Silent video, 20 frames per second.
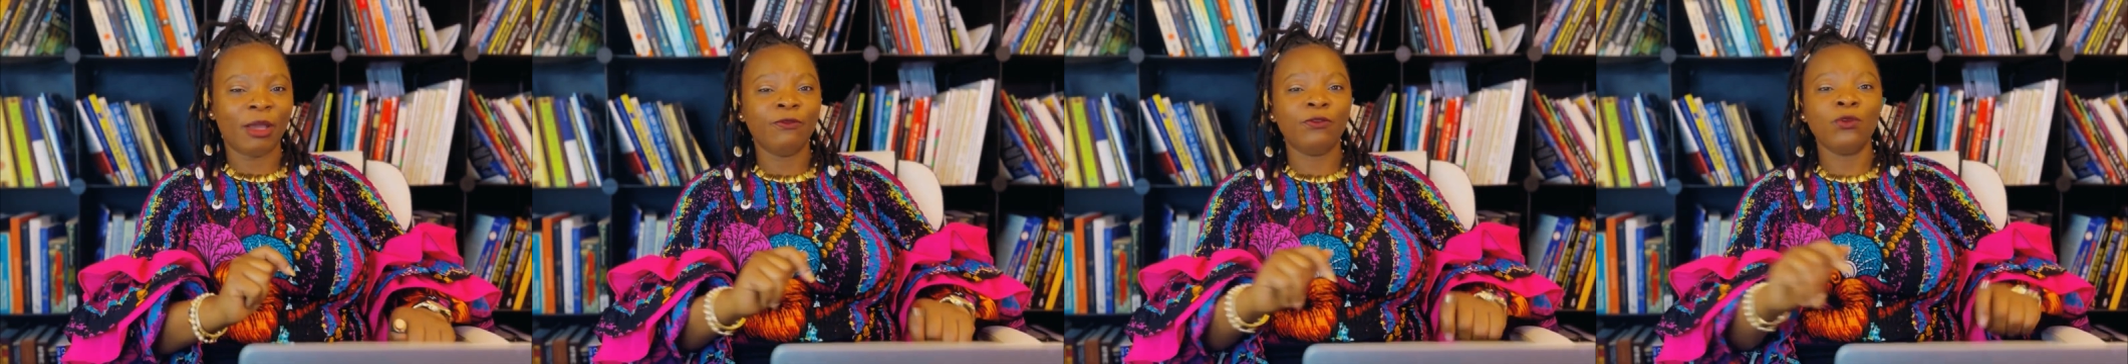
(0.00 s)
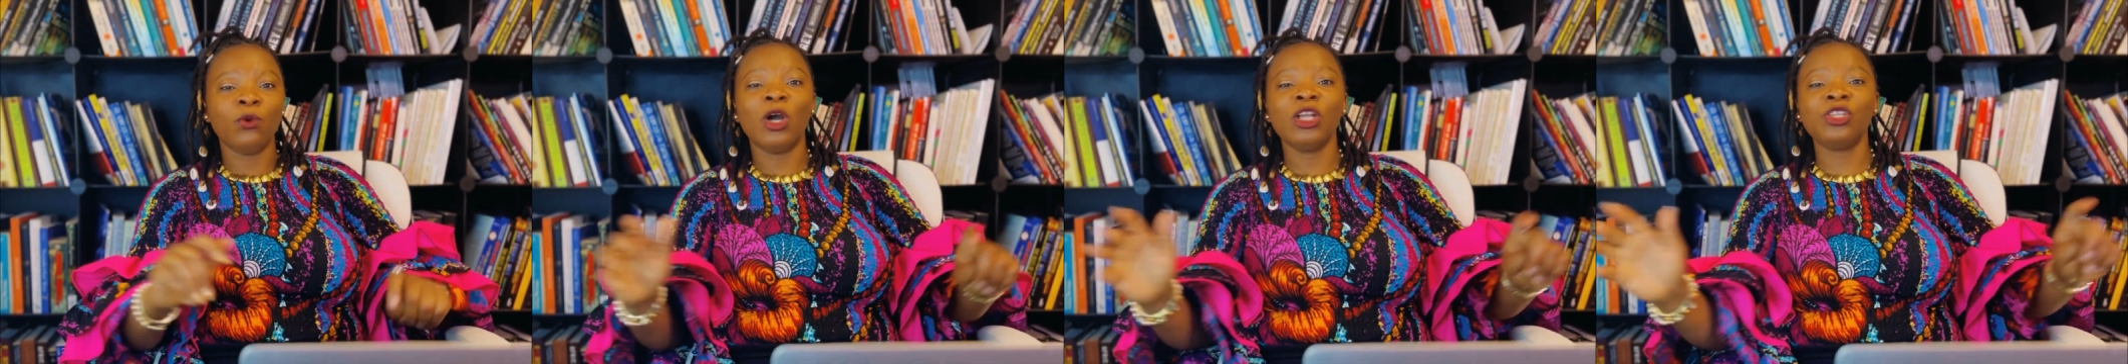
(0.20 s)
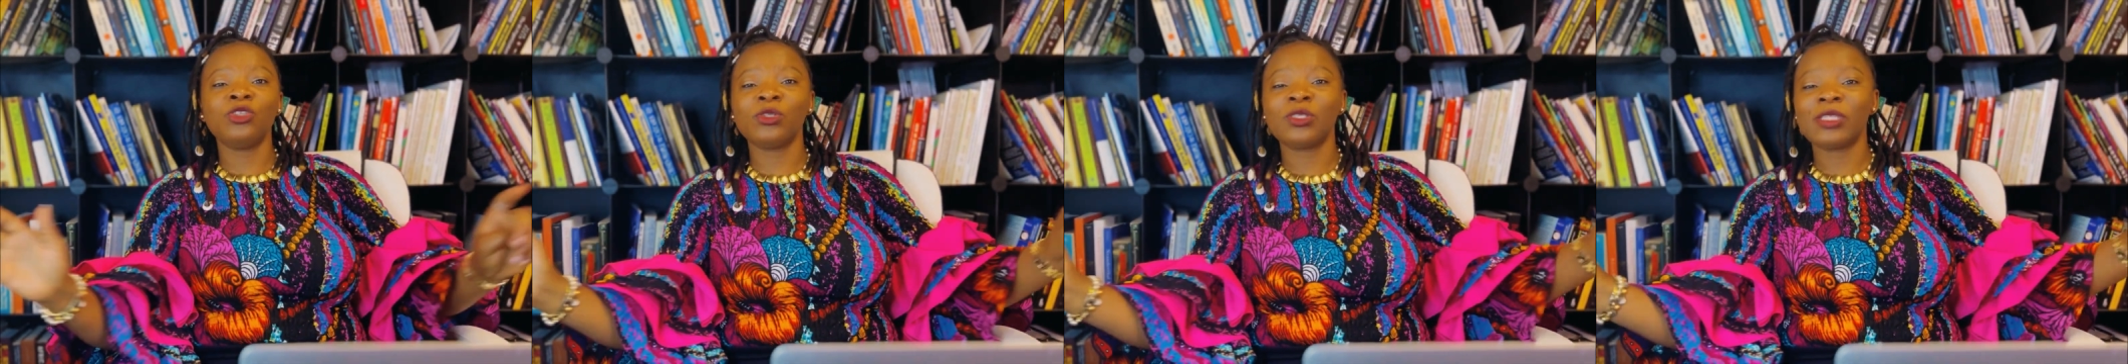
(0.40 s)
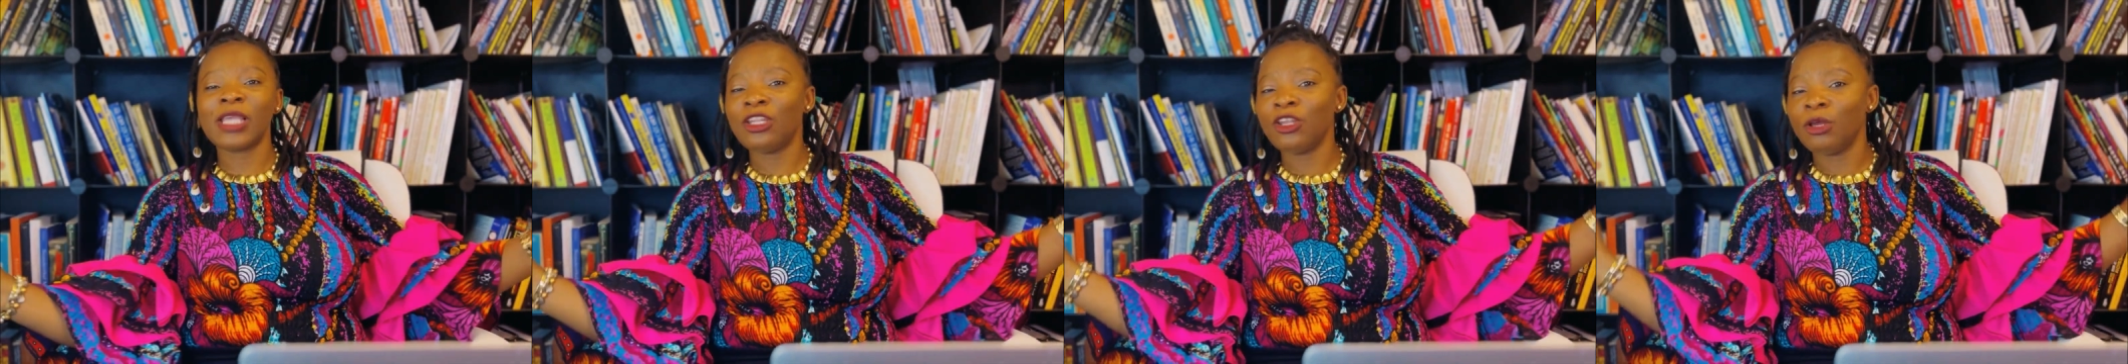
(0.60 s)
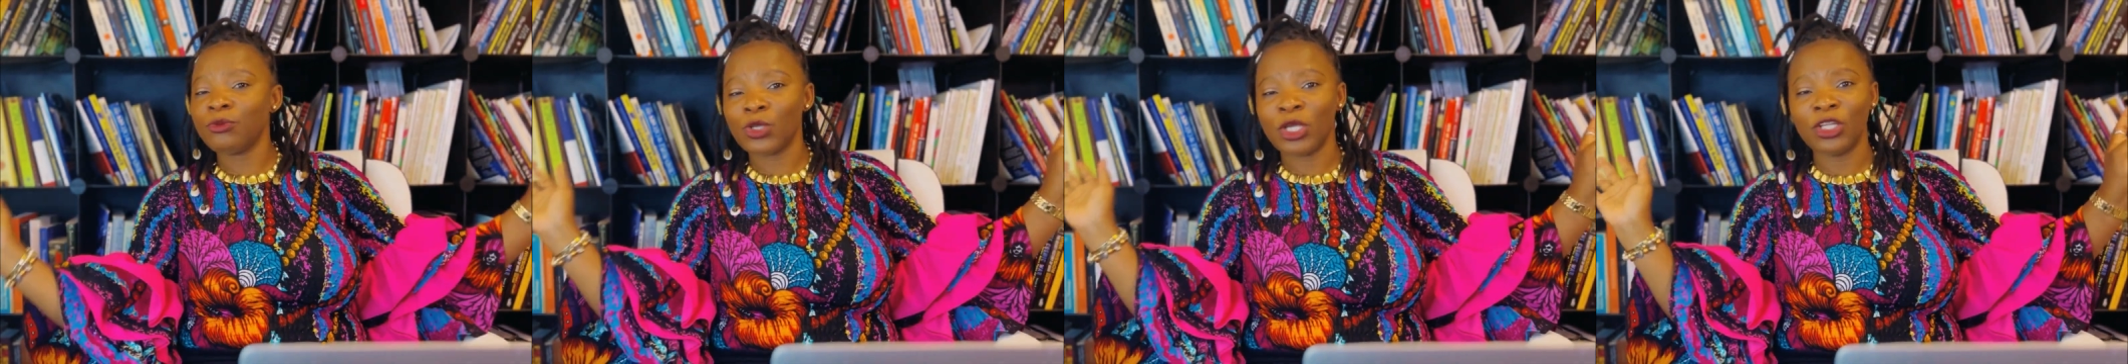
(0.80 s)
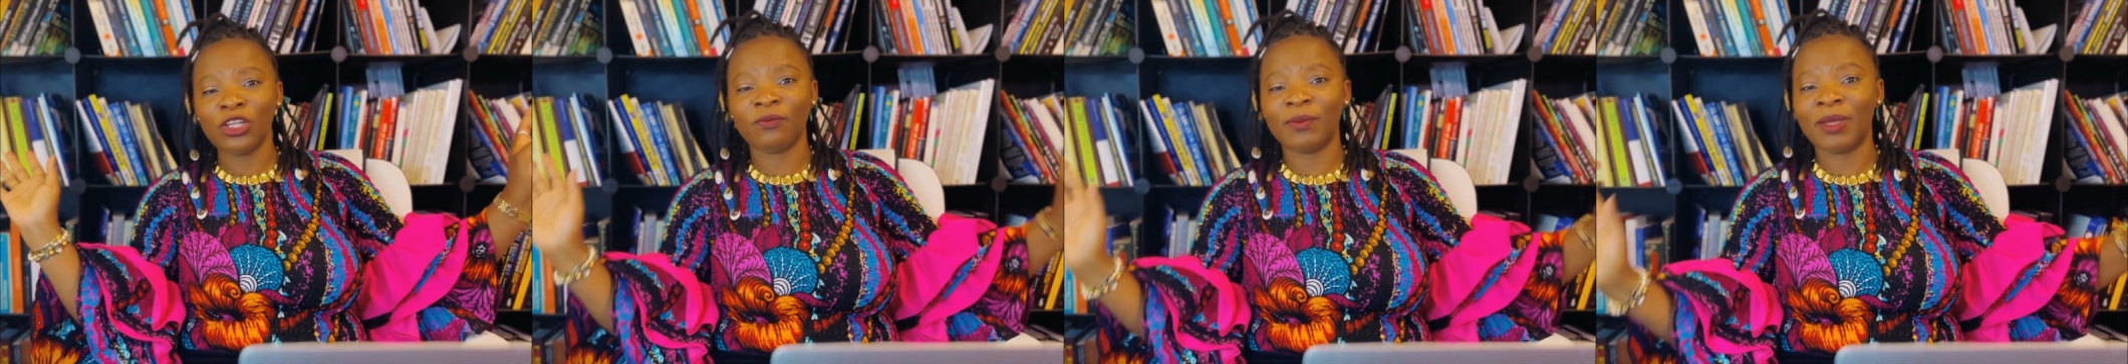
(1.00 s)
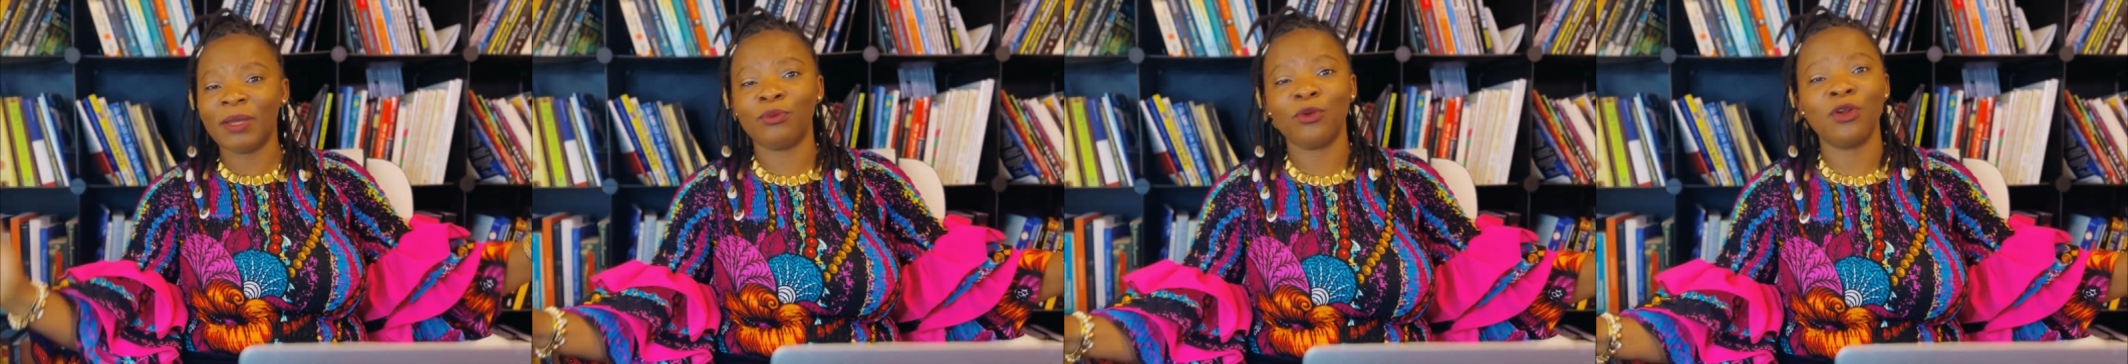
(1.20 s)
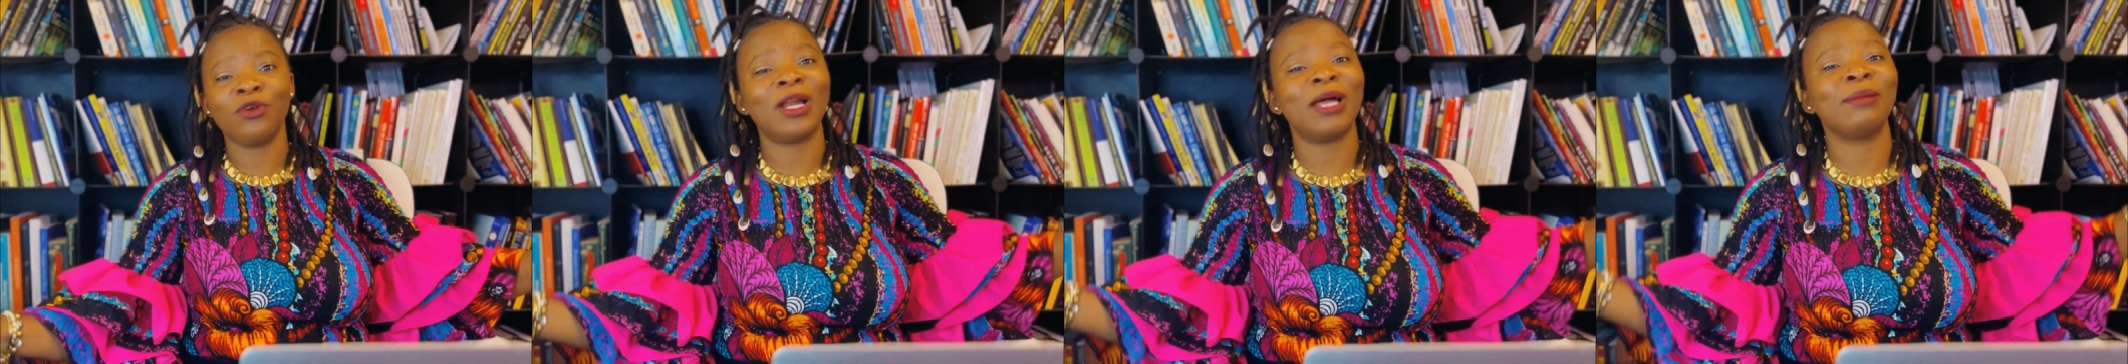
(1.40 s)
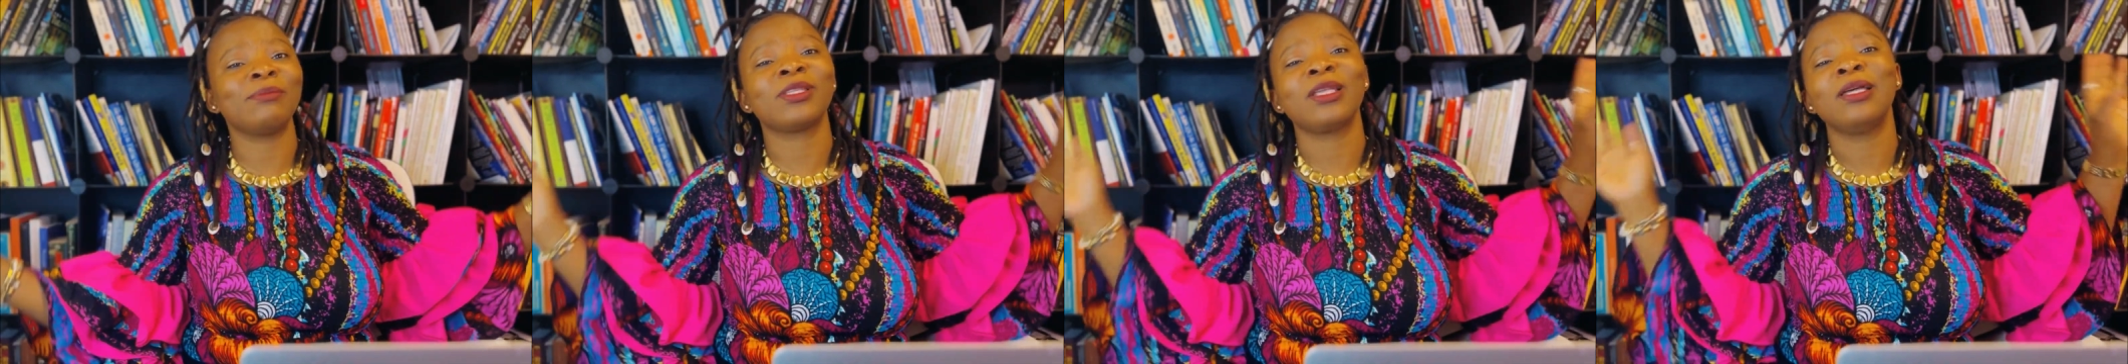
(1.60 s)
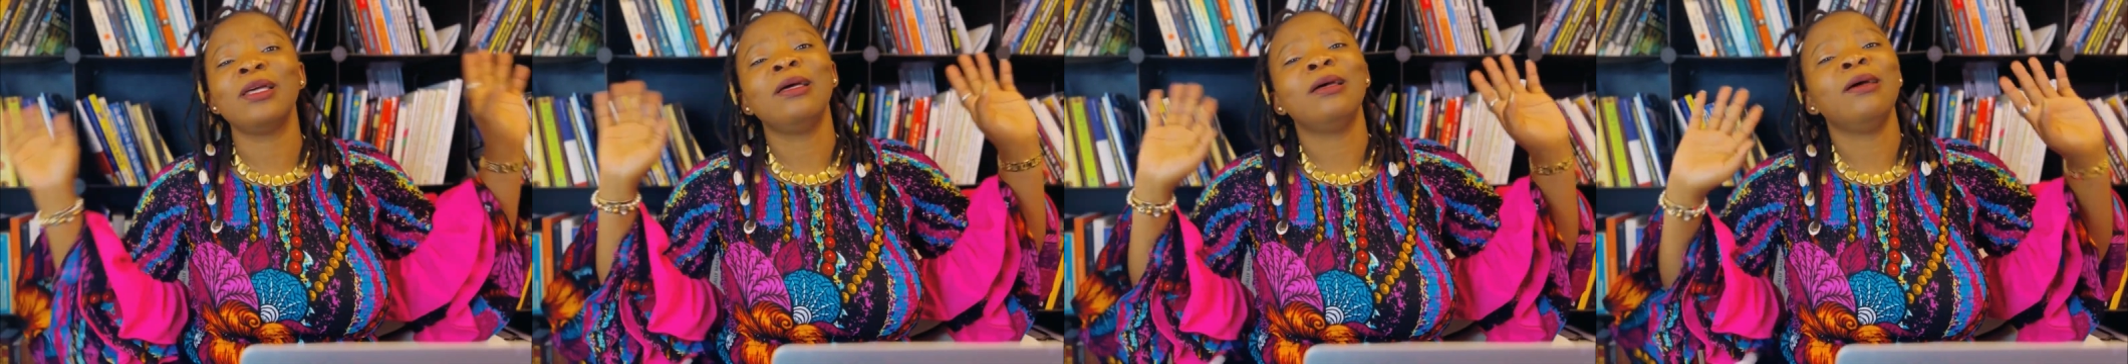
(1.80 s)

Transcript: If you want to sign up to any of my programs,